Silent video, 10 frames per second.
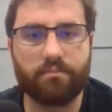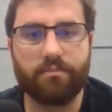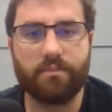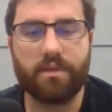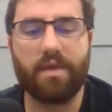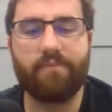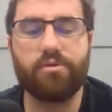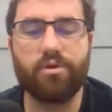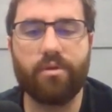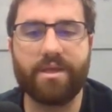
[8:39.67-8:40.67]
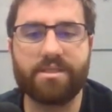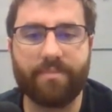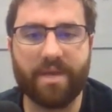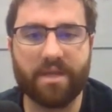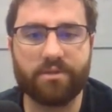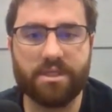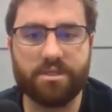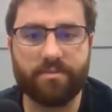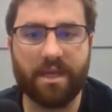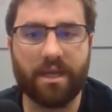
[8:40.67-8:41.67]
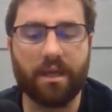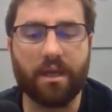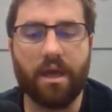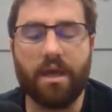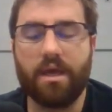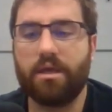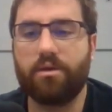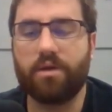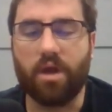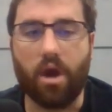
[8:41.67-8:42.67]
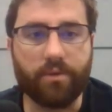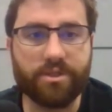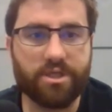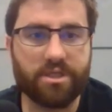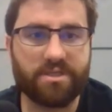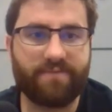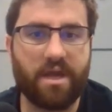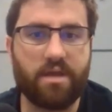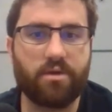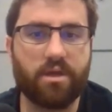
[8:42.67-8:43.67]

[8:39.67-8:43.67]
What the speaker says: If you do it based on medical decision making, you can always justify it.